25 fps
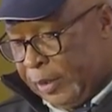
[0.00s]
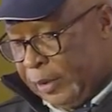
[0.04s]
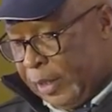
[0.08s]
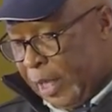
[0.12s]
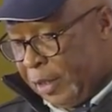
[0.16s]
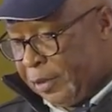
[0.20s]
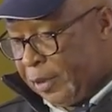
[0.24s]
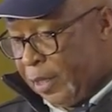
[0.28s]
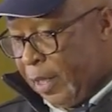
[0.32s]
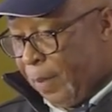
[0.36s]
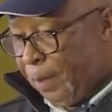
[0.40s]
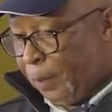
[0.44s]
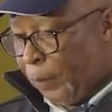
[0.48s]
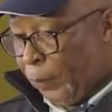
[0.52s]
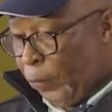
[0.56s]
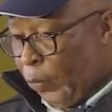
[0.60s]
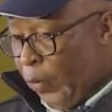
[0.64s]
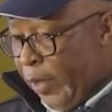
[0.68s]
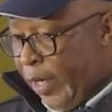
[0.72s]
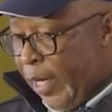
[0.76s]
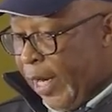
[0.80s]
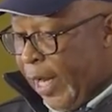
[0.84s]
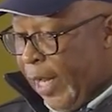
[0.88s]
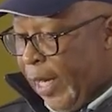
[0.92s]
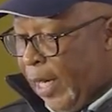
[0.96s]
that the
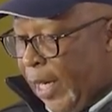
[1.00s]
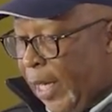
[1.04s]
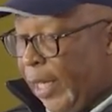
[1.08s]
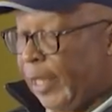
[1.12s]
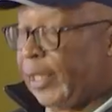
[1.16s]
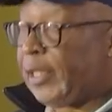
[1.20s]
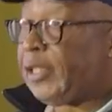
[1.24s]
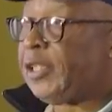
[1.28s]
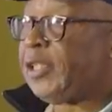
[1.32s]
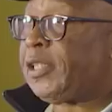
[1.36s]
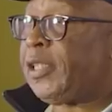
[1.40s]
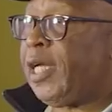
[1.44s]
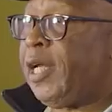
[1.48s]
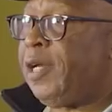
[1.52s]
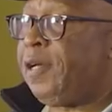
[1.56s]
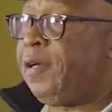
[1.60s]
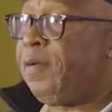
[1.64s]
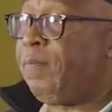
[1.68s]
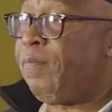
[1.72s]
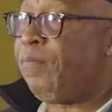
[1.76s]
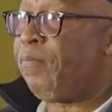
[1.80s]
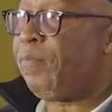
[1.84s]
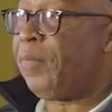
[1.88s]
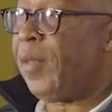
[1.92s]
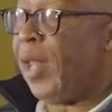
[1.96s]
pre
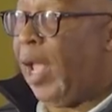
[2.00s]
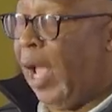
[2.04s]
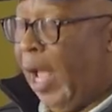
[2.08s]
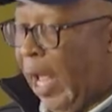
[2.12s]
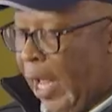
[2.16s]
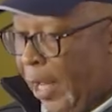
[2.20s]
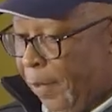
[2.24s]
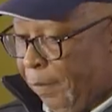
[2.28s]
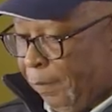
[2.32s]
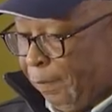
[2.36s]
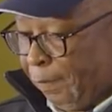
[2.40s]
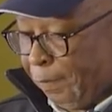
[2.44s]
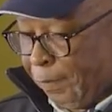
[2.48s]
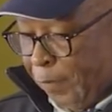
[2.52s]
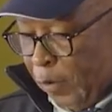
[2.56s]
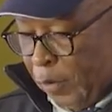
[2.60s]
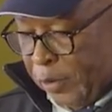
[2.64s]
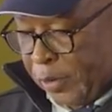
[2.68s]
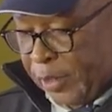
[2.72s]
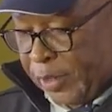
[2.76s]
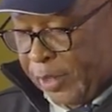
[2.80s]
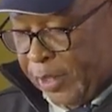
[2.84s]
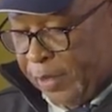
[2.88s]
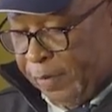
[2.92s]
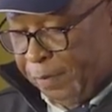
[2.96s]
election and
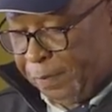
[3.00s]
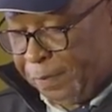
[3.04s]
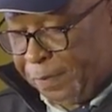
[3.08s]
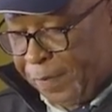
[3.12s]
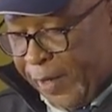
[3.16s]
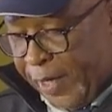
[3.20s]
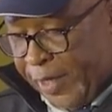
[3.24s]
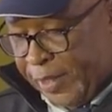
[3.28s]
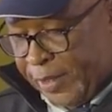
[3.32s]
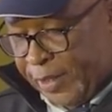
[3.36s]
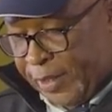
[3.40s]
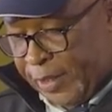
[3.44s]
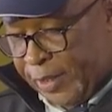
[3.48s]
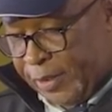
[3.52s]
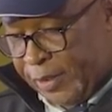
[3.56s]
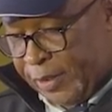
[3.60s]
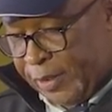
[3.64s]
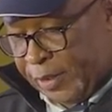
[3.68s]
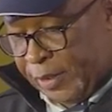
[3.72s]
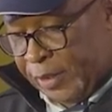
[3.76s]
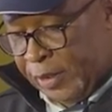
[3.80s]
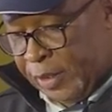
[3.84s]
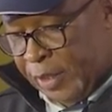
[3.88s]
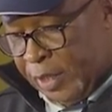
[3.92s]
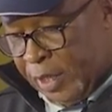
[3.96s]
voting
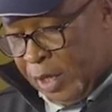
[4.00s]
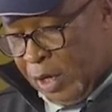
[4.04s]
phases